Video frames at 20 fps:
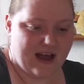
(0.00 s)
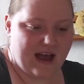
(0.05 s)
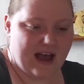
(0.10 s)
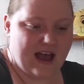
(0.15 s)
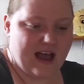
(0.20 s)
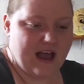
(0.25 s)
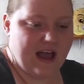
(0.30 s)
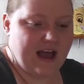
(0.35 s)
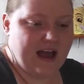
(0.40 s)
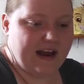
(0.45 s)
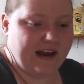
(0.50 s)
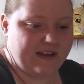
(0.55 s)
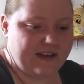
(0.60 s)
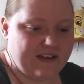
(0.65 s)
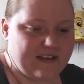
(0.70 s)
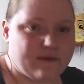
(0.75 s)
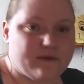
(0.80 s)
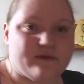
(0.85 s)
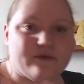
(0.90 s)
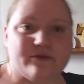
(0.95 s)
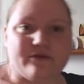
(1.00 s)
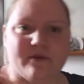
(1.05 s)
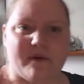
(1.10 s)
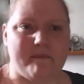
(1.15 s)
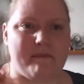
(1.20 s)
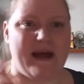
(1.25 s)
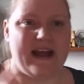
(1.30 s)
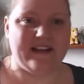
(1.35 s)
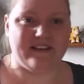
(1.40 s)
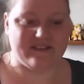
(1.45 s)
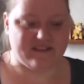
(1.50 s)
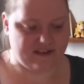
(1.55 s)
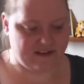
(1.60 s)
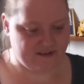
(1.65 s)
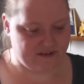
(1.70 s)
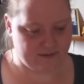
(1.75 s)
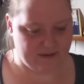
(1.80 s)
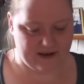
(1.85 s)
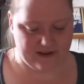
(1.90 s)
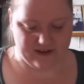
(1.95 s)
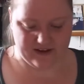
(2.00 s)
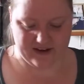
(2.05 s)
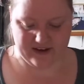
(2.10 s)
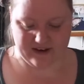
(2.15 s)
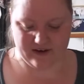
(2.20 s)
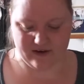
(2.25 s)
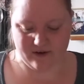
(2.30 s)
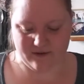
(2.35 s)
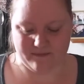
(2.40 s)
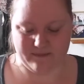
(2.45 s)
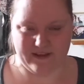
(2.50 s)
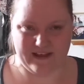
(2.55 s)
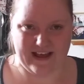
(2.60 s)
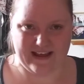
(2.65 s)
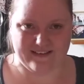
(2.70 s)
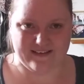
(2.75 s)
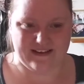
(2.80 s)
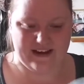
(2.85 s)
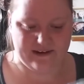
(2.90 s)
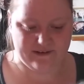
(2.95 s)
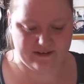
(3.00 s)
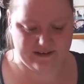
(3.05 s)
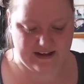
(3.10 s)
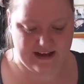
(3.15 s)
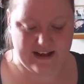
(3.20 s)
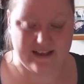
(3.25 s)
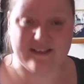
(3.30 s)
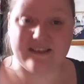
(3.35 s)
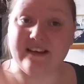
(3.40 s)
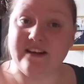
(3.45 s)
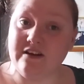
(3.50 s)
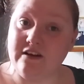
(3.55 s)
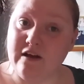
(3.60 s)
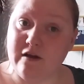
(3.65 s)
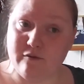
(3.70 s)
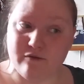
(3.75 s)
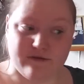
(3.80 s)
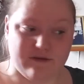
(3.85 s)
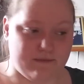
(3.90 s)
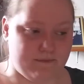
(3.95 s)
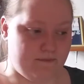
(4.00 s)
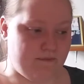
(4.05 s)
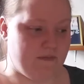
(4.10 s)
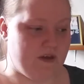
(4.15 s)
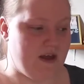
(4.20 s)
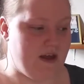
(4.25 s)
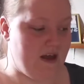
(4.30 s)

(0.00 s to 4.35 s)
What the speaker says: And I think there was also a pencil as well that I got, but that's downstairs in use.